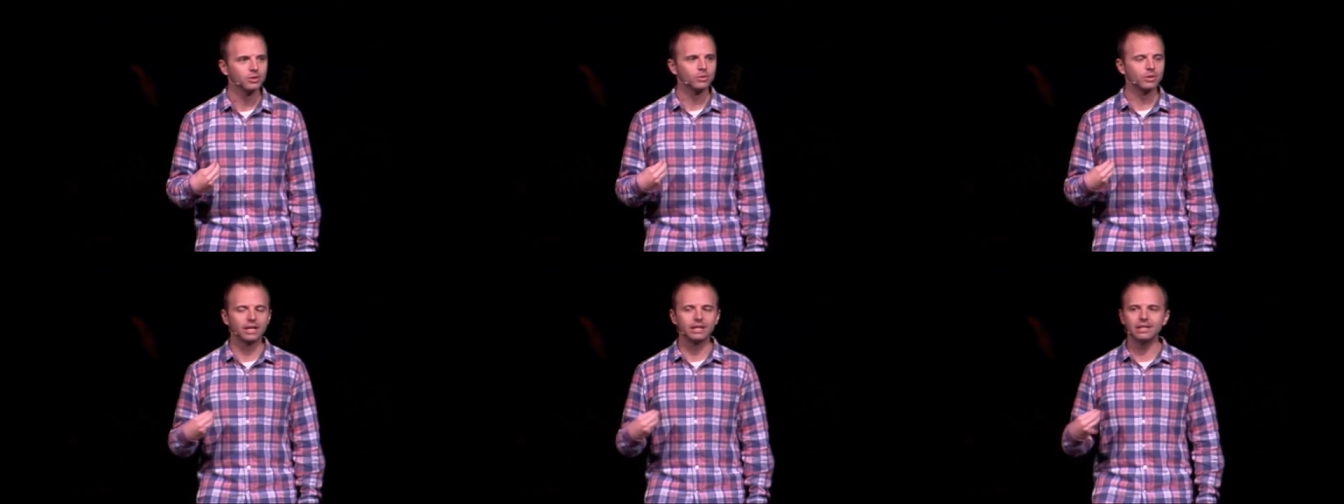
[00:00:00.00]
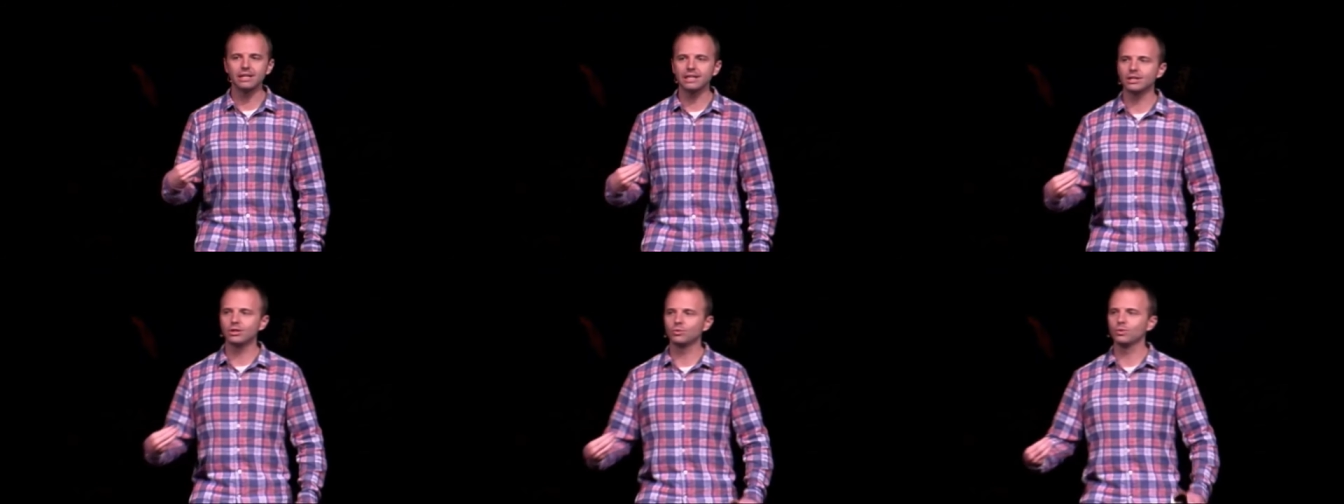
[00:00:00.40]
What I
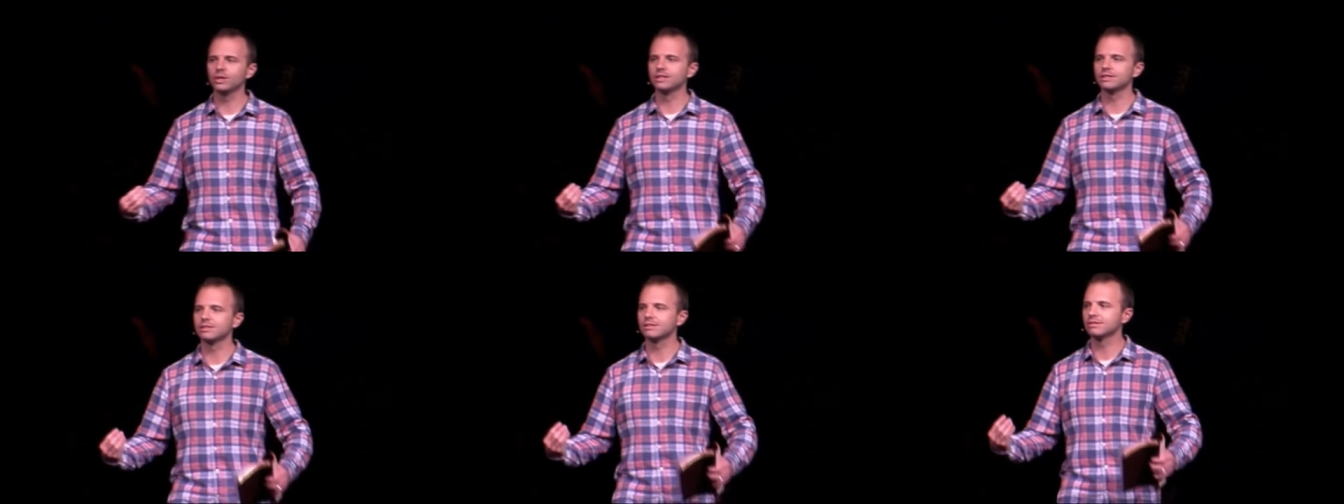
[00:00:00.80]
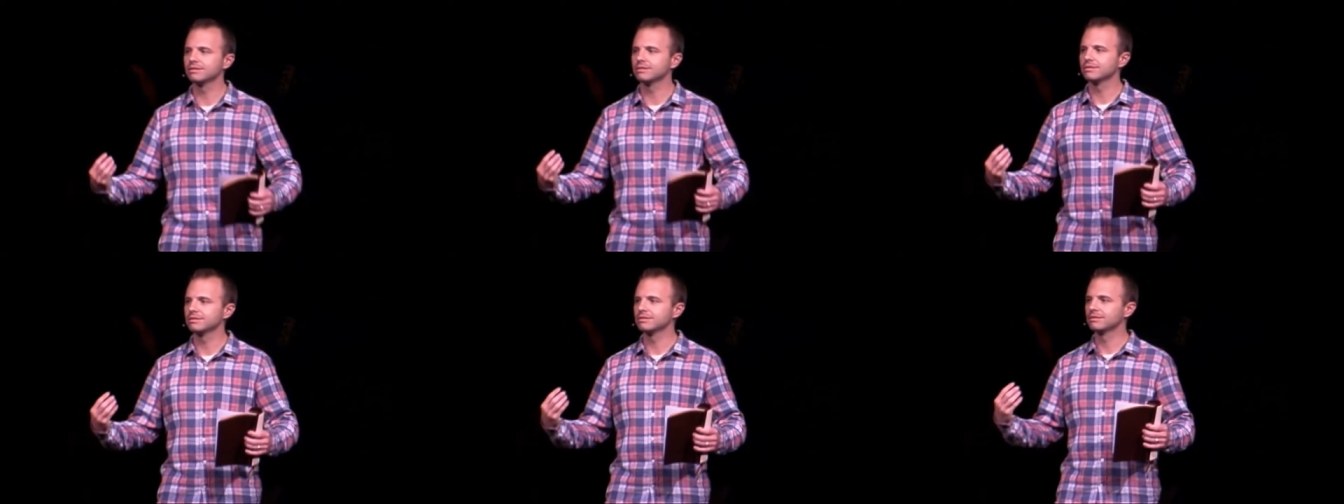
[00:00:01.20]
needed was
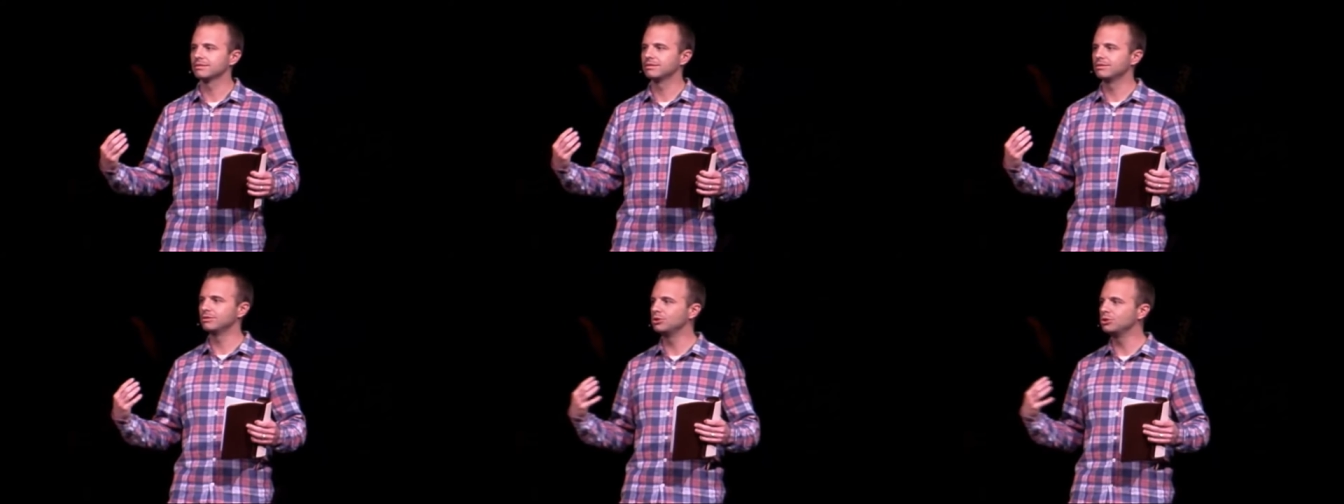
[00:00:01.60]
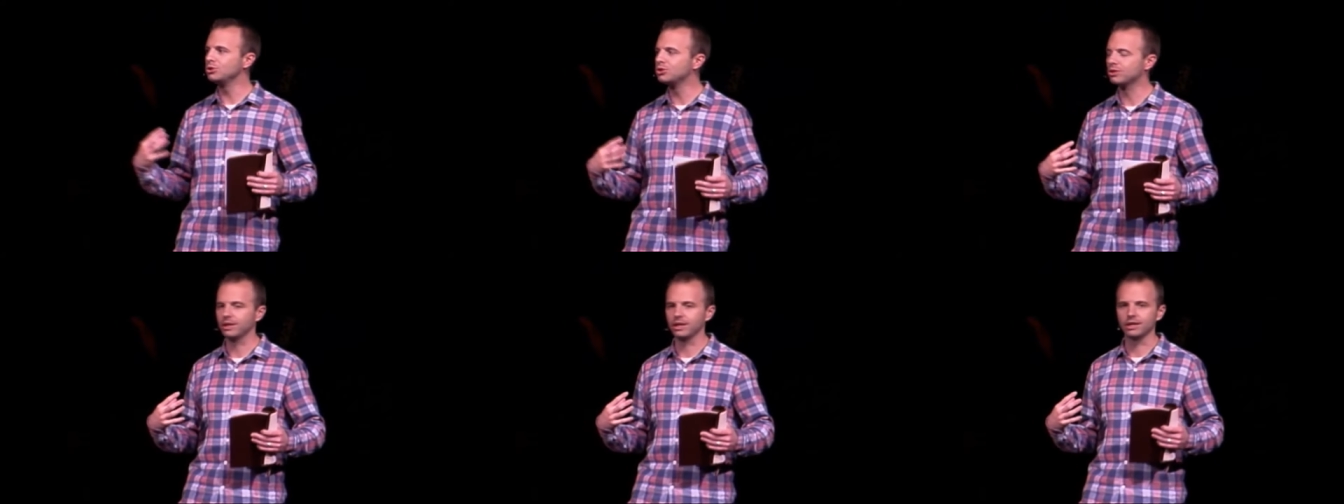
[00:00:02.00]

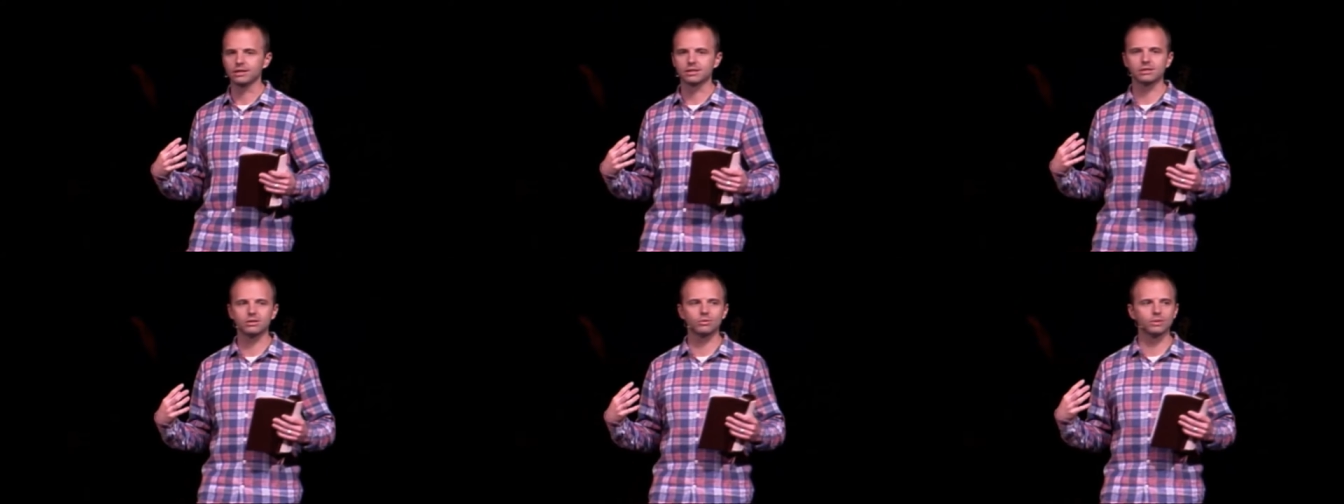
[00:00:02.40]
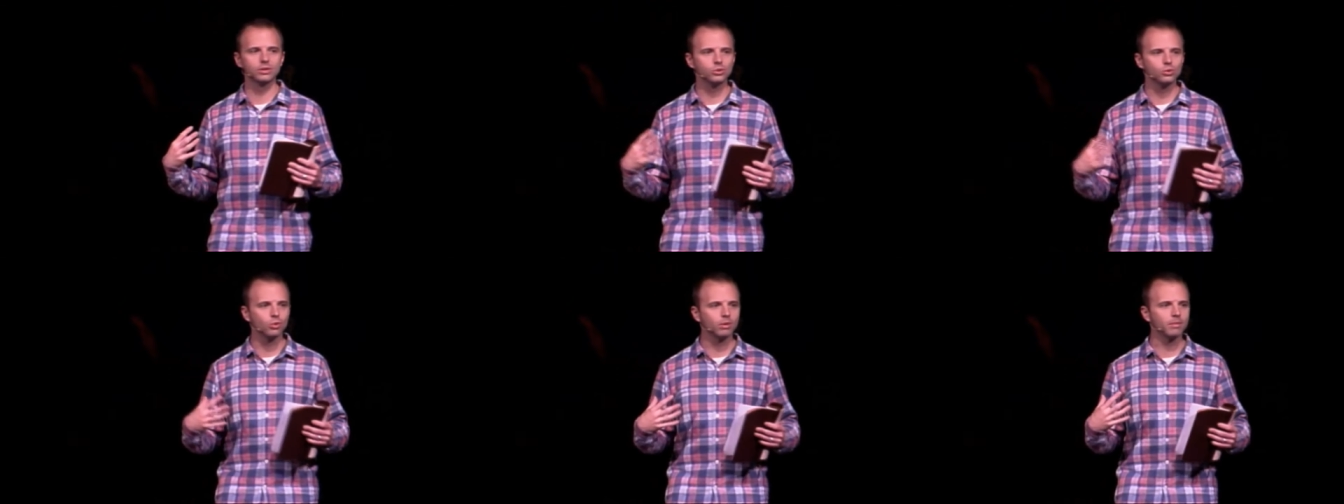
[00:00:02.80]
nutrients to
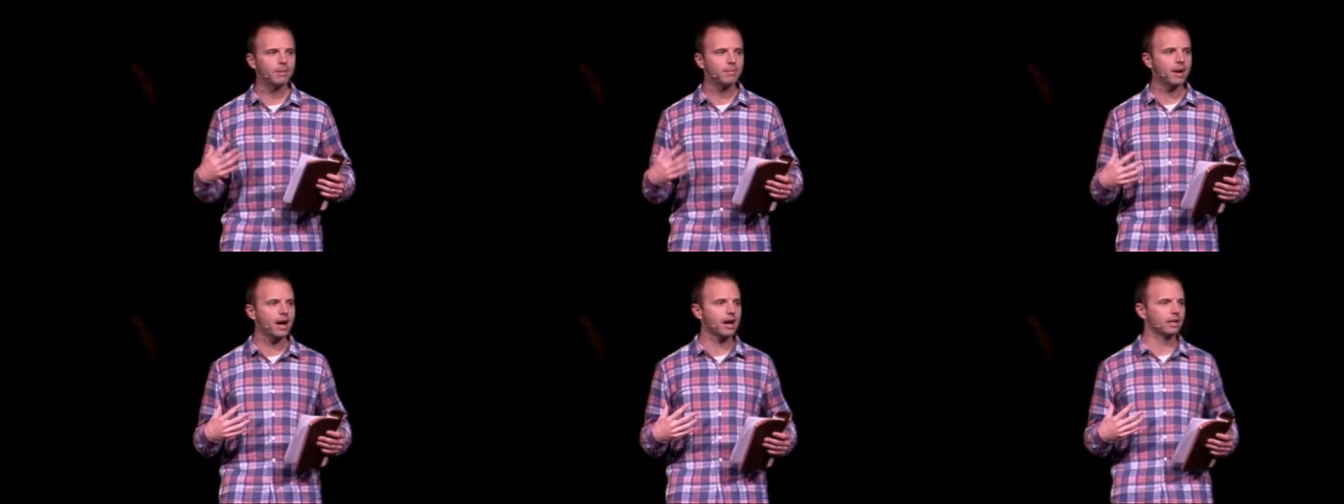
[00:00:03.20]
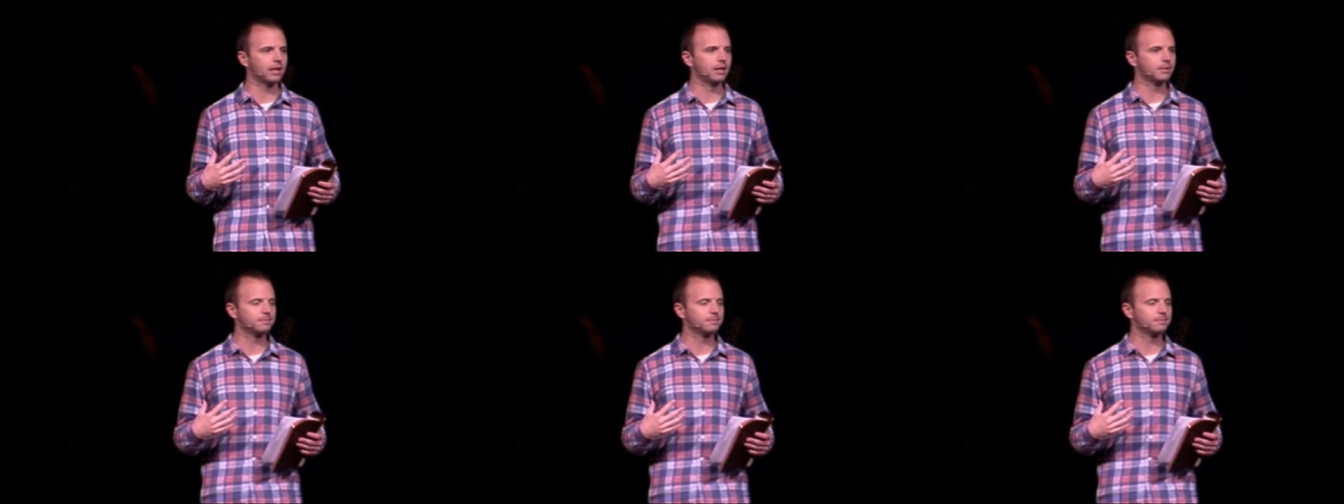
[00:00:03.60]
restore my body.